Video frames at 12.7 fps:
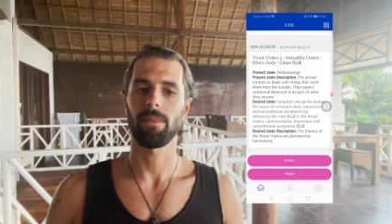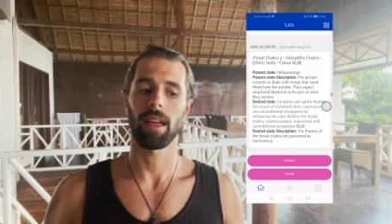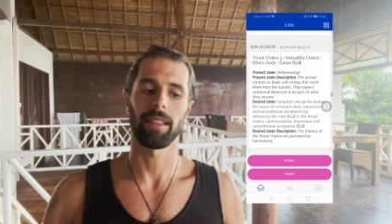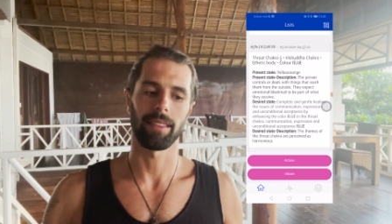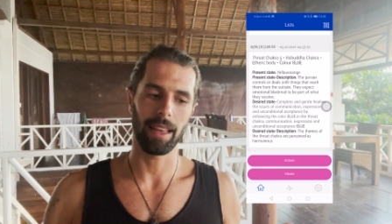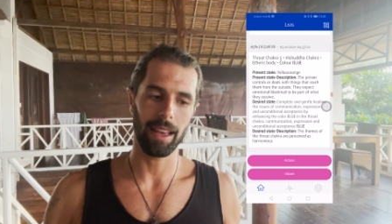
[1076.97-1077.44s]

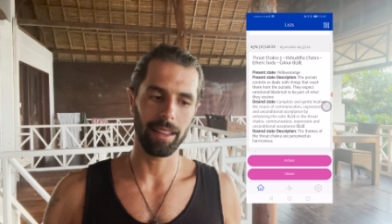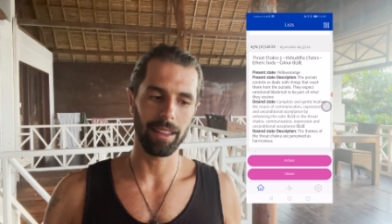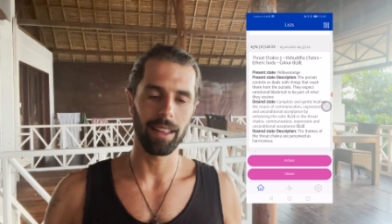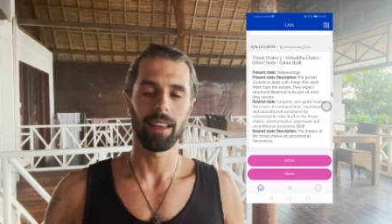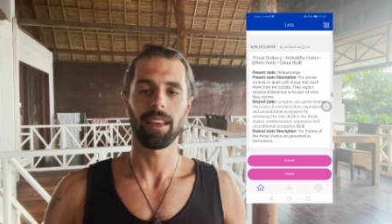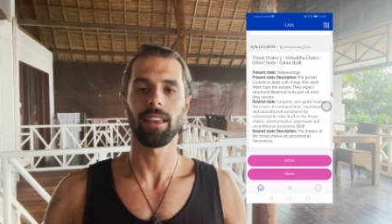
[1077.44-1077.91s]
And
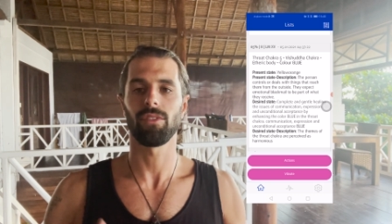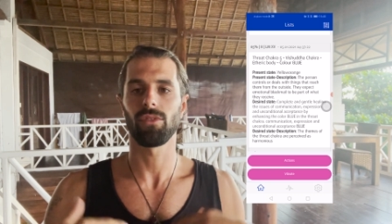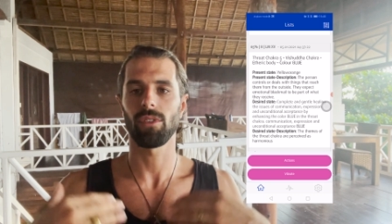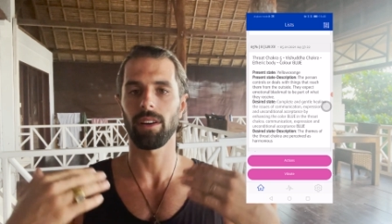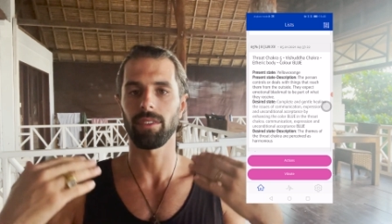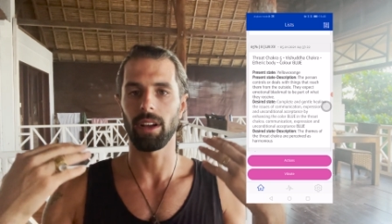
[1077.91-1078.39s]
then, if
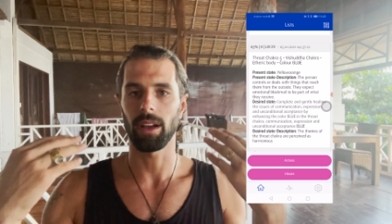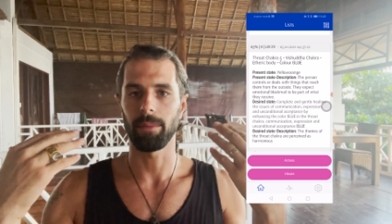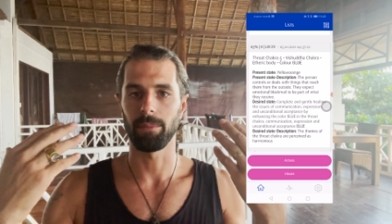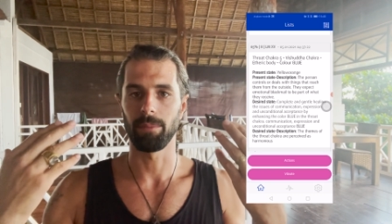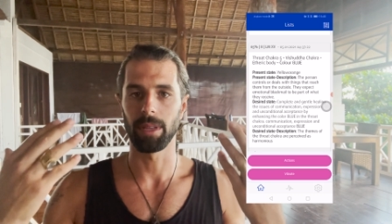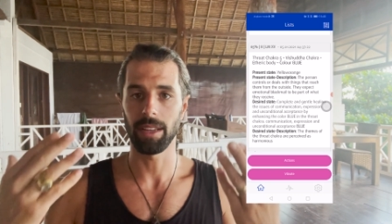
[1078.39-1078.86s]
you have a
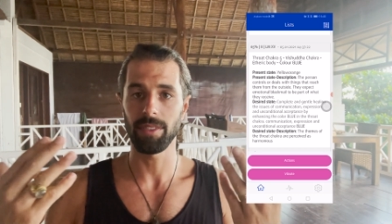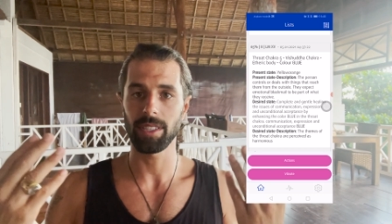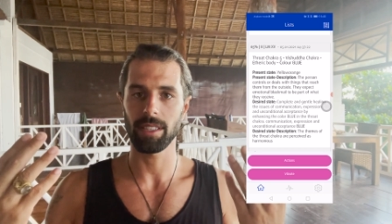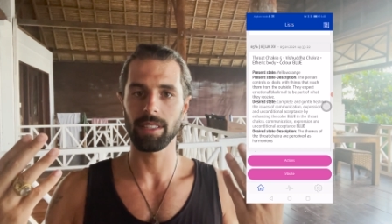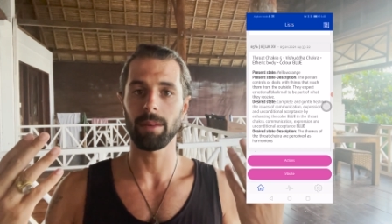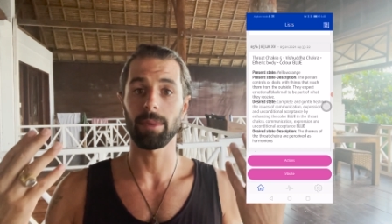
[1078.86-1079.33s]
belief
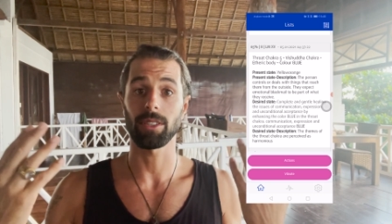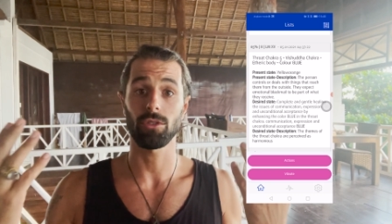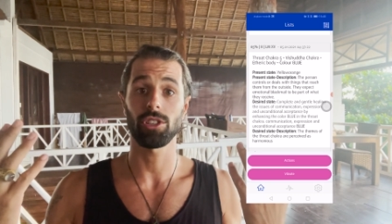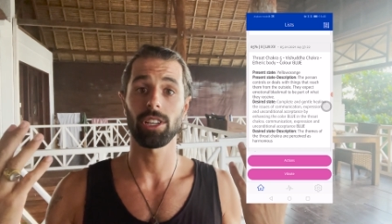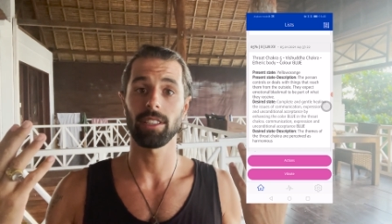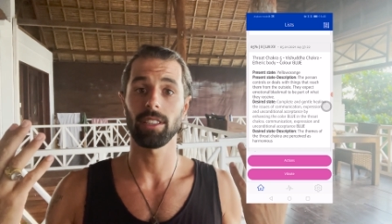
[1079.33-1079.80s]
system
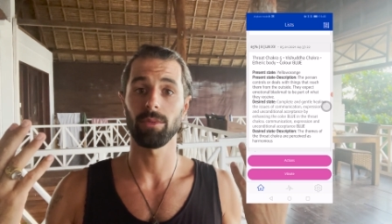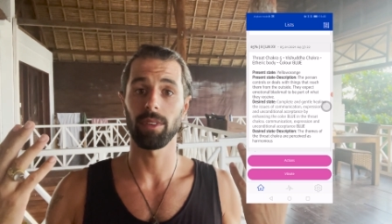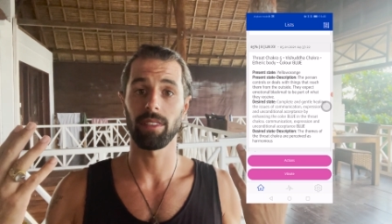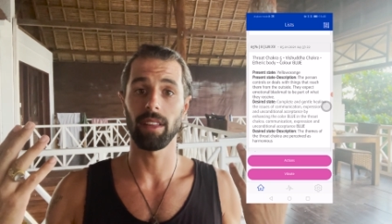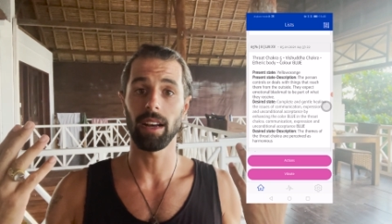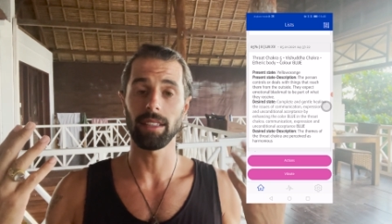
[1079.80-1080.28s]
associated
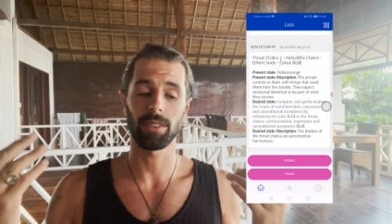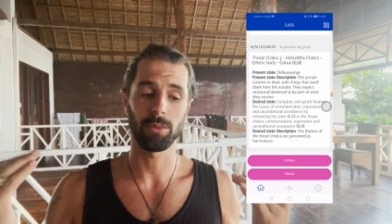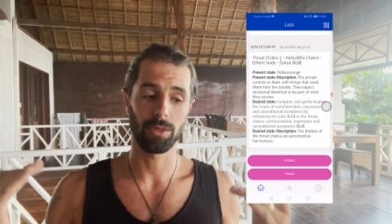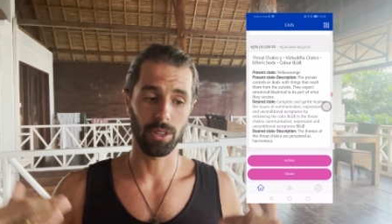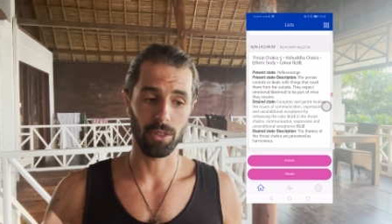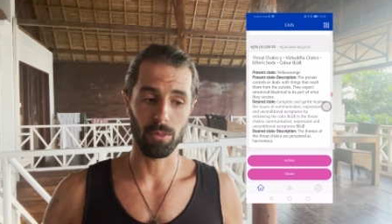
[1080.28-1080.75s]
with that,
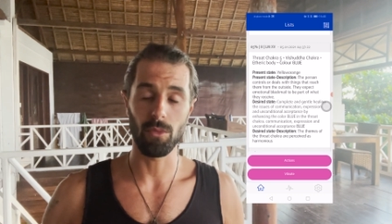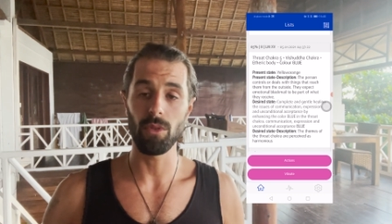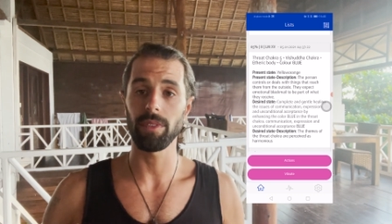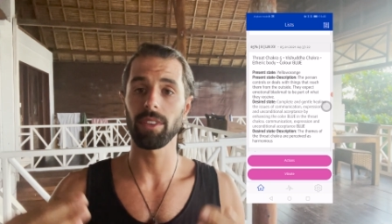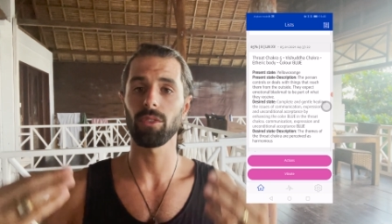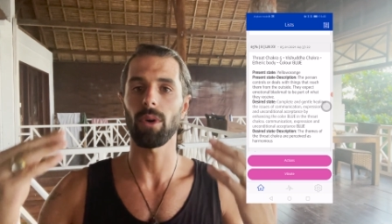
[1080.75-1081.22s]
it's going to
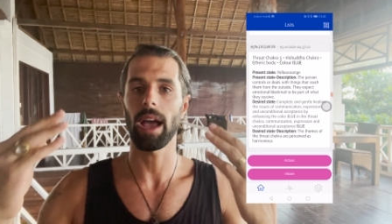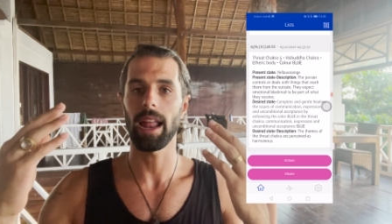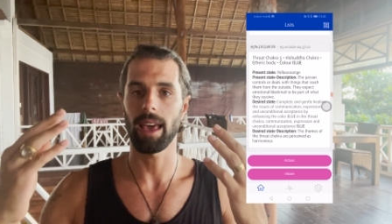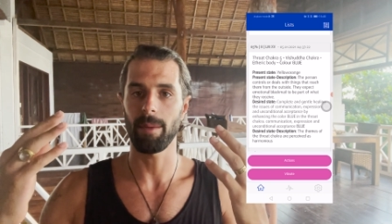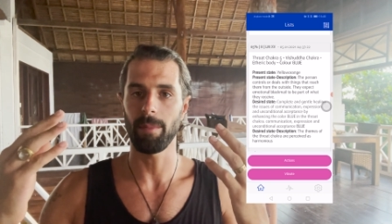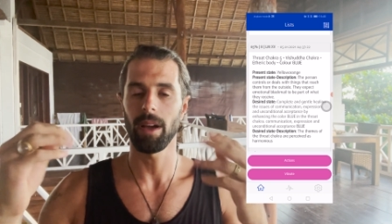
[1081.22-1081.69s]
move into
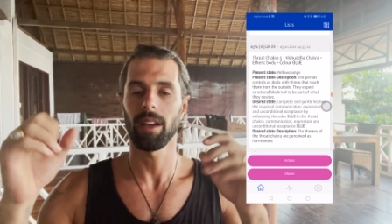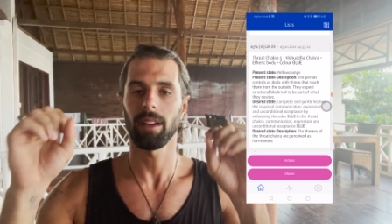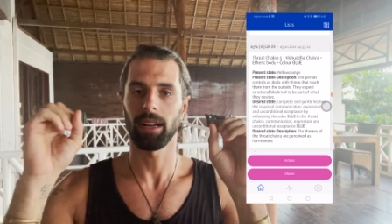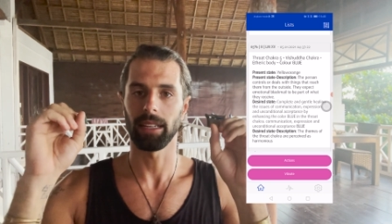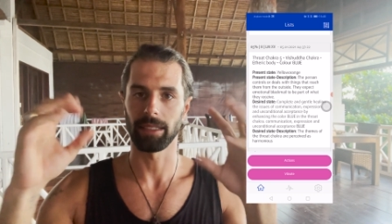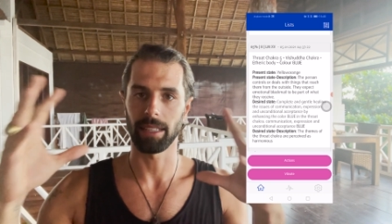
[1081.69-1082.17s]
LM,
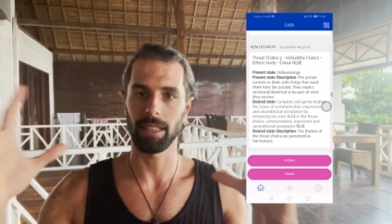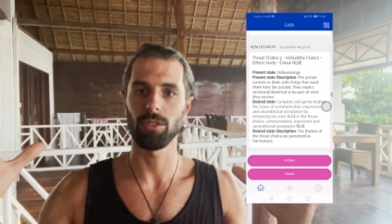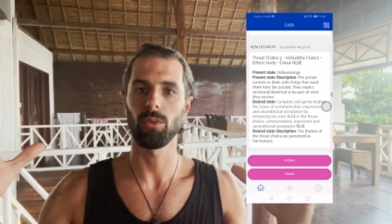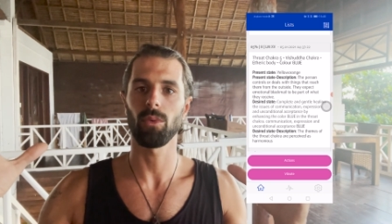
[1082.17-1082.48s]
and then you